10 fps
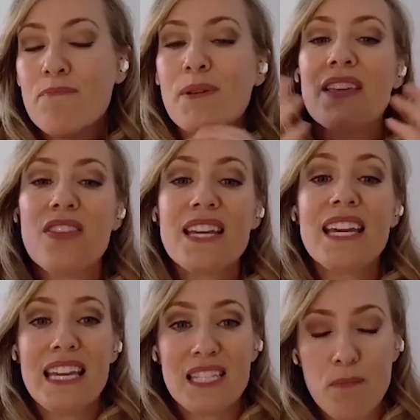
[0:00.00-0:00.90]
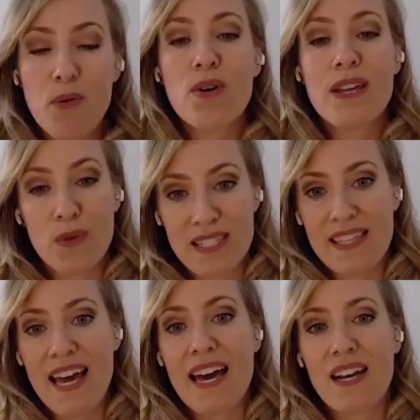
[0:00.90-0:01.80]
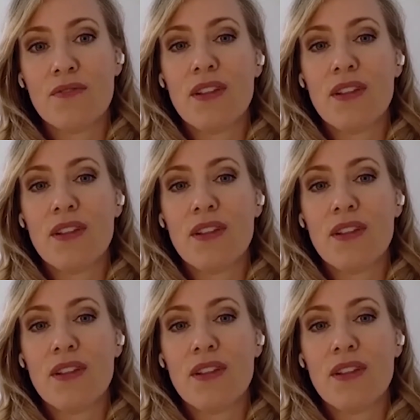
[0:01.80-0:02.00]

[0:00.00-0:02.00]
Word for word: But I think his point was that